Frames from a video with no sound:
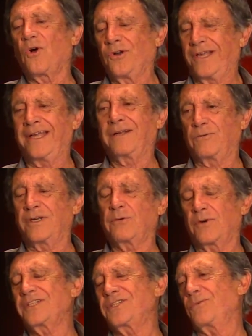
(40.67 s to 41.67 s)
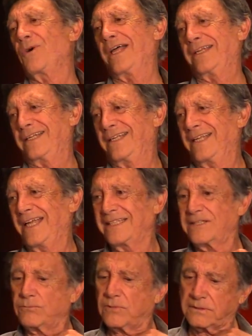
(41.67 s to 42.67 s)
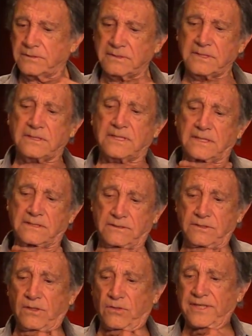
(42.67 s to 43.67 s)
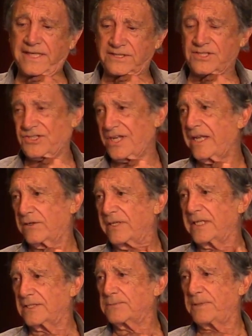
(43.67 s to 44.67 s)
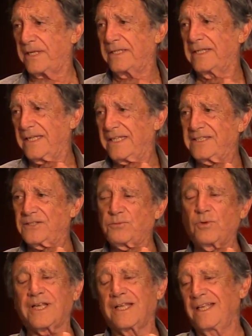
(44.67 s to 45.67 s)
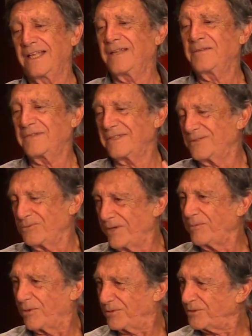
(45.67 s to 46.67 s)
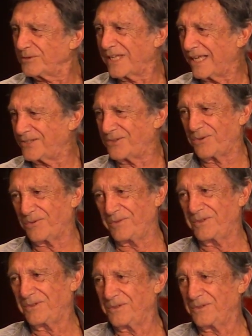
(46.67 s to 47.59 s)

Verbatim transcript: oh, yeah, what does he want? I said, well, he gets, you know, he gets a salary, he gets paid. He says, what, and this is Remo, you guys know,